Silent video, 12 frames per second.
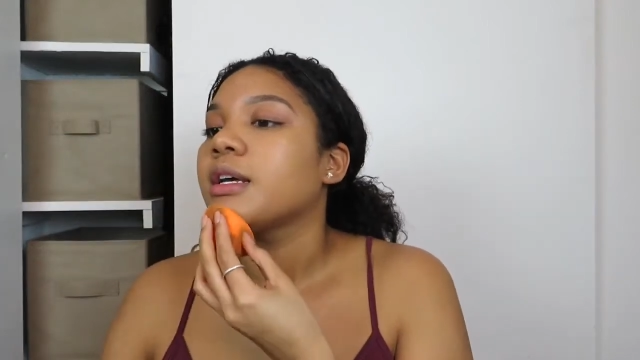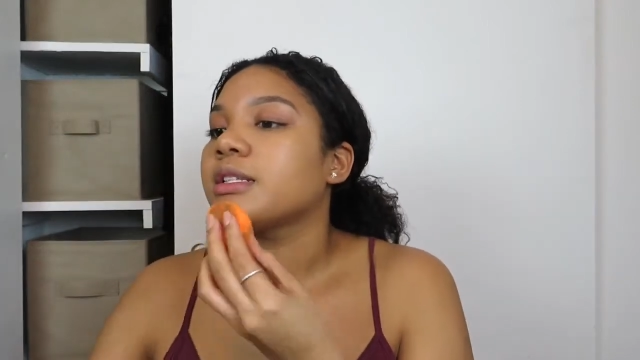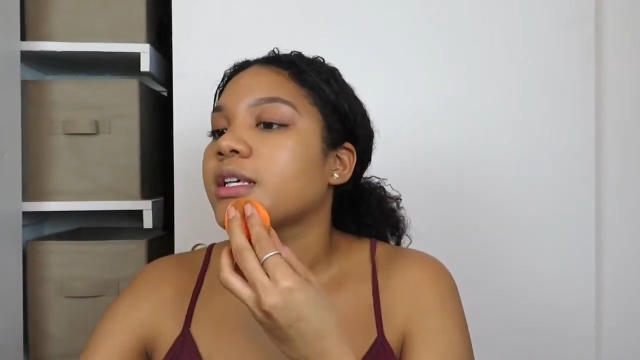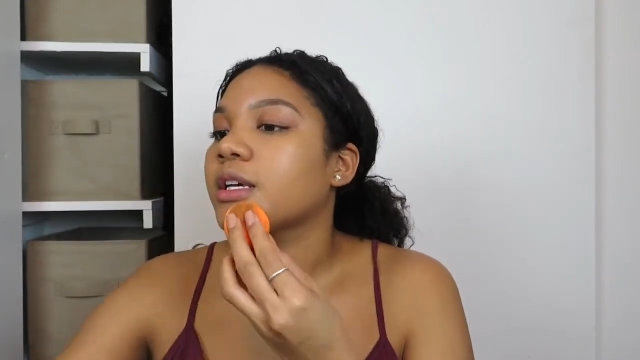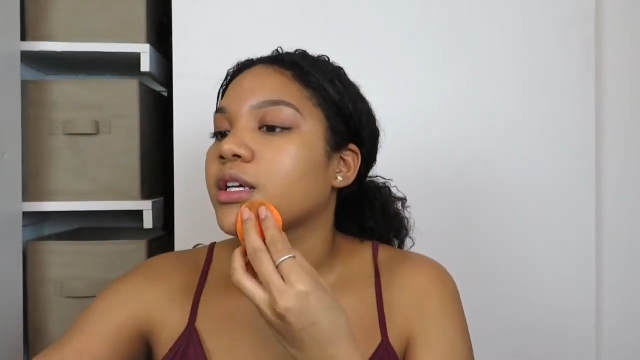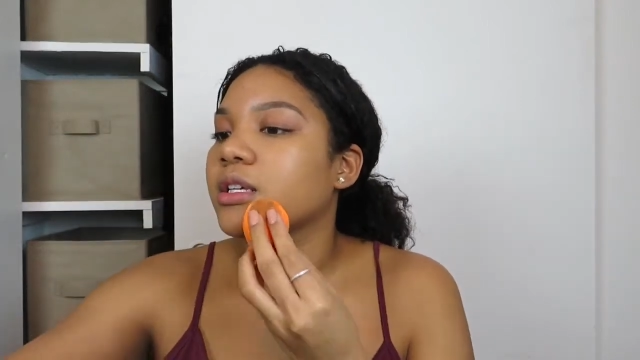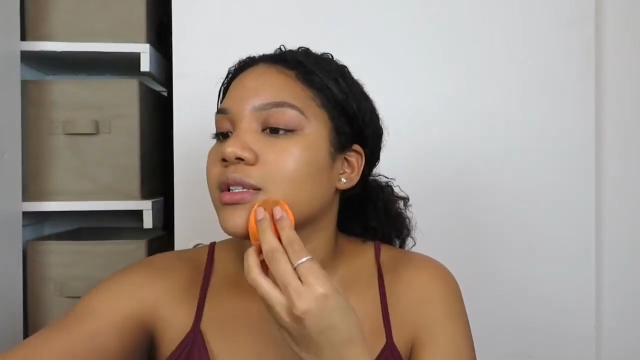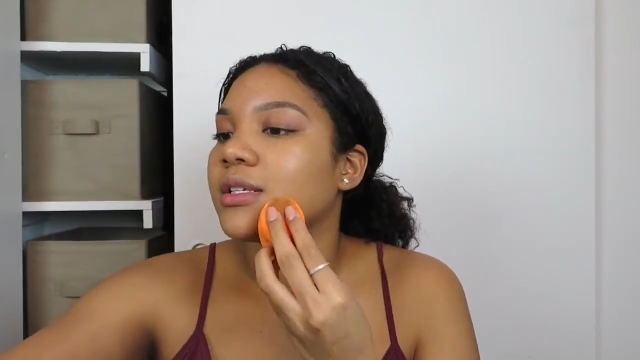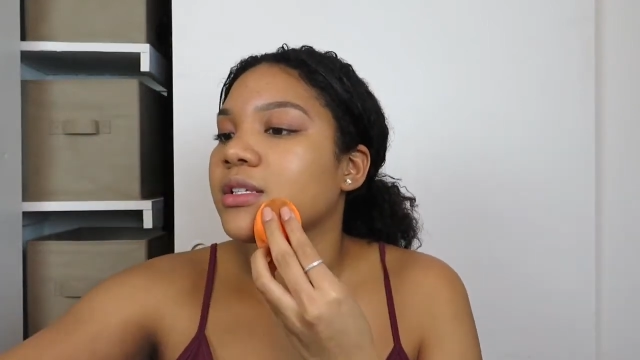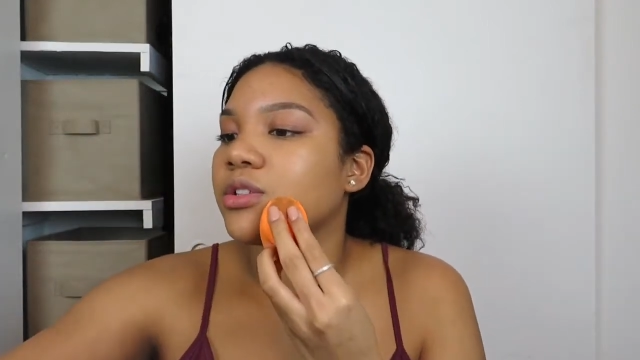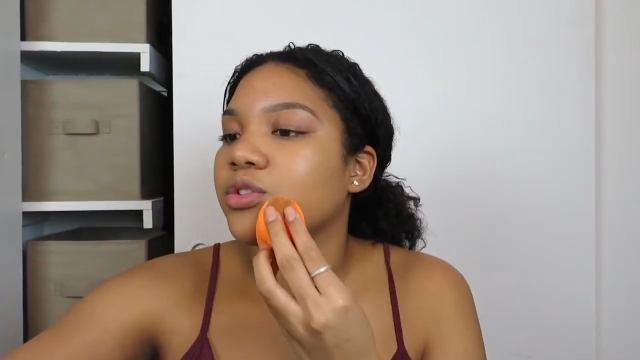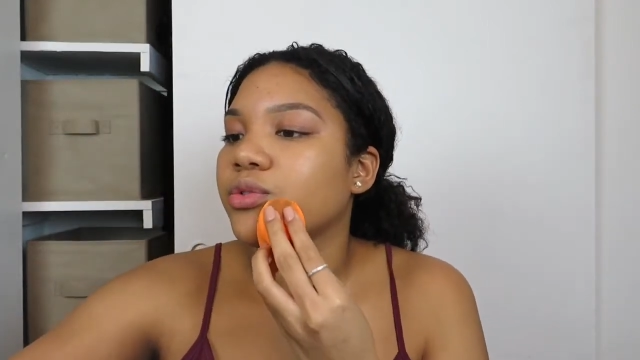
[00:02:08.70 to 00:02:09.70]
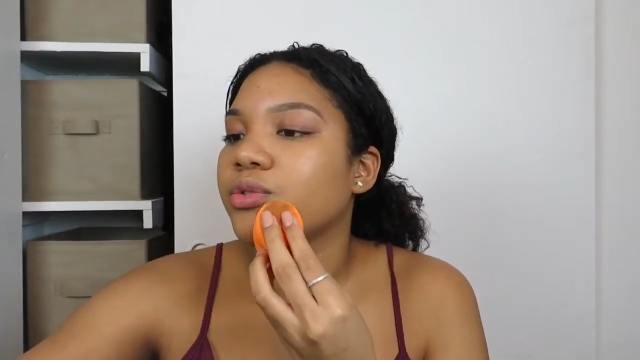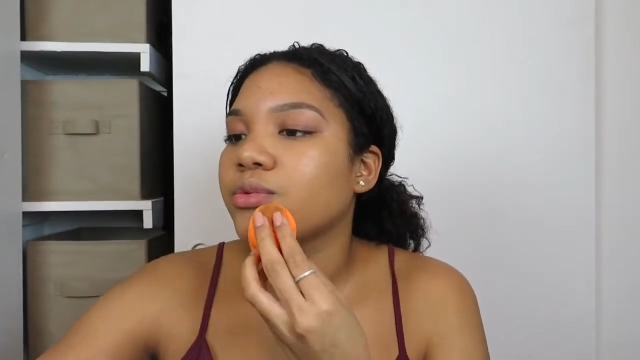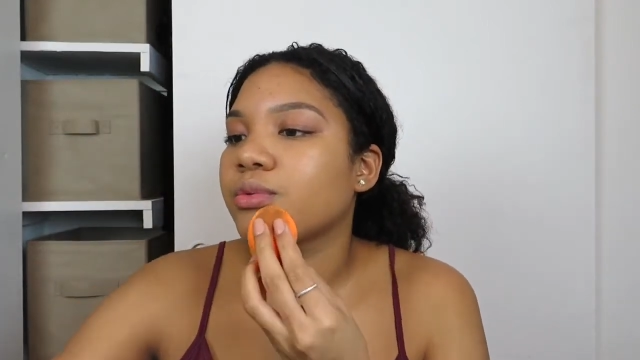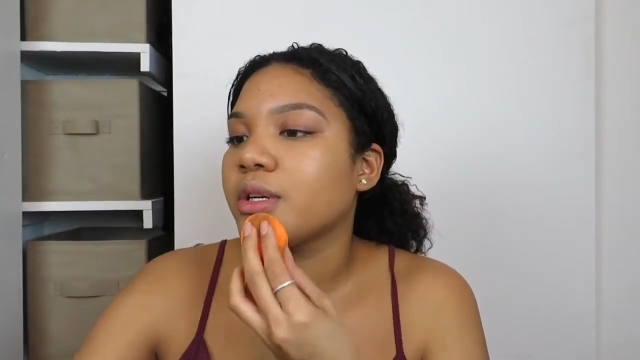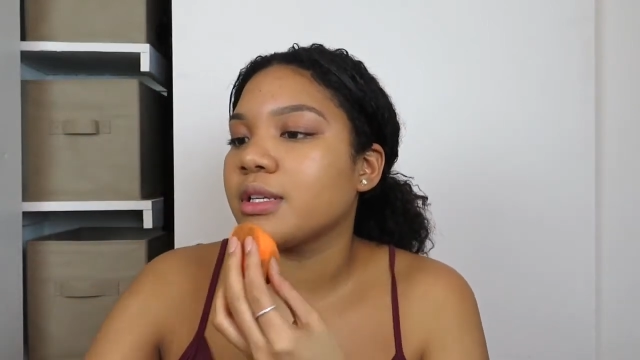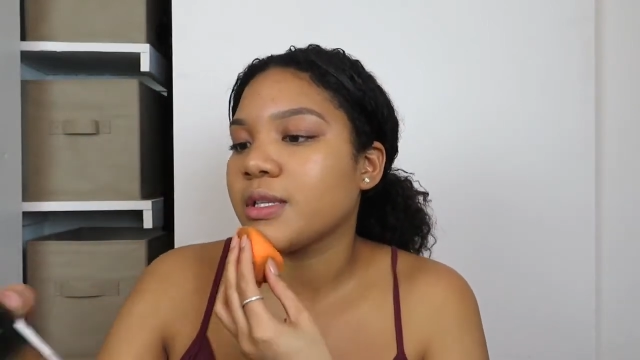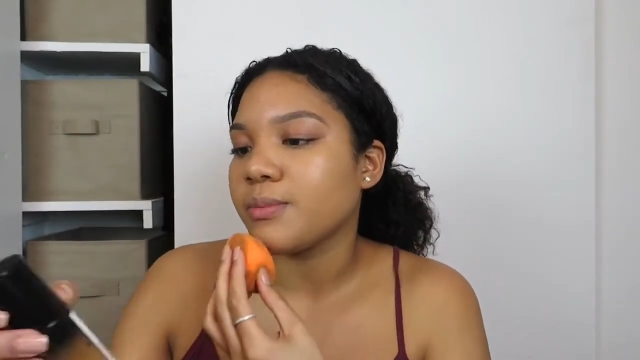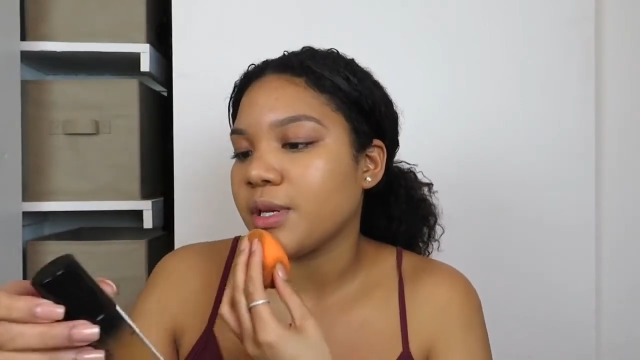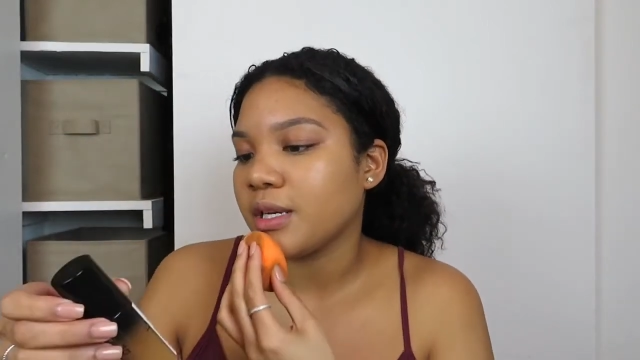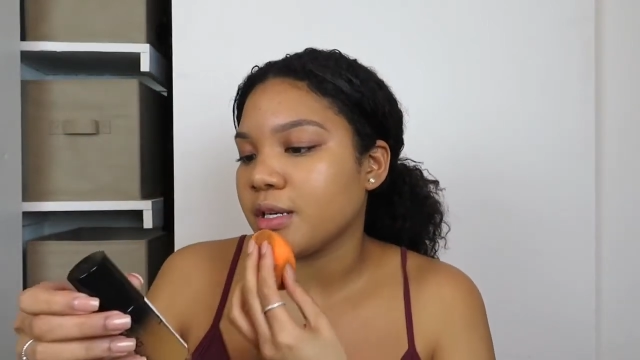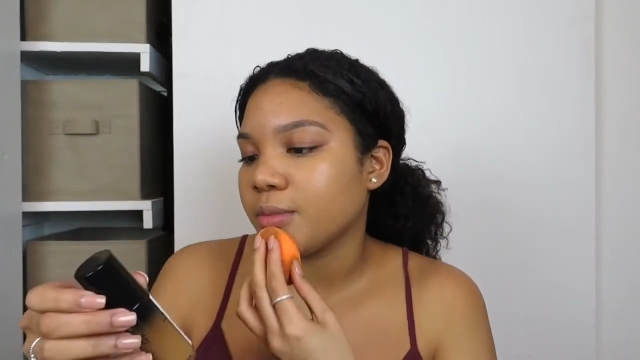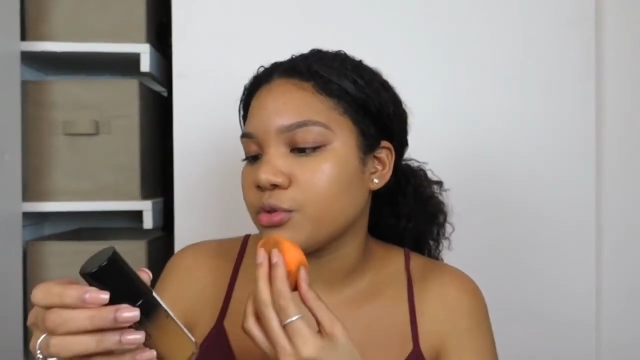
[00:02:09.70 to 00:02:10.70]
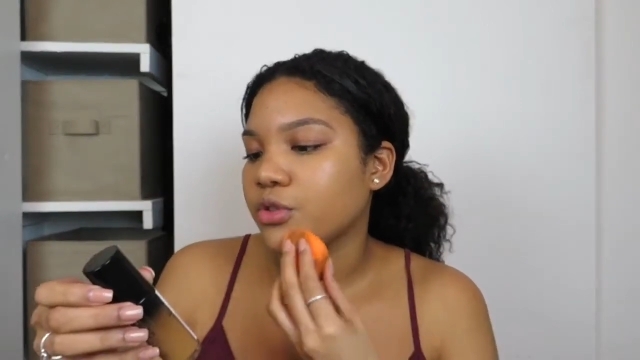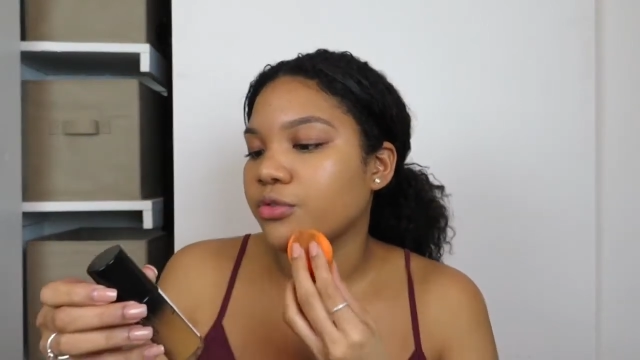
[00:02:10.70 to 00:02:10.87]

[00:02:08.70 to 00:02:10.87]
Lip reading: It's like, it says 2-in-1. It's a medium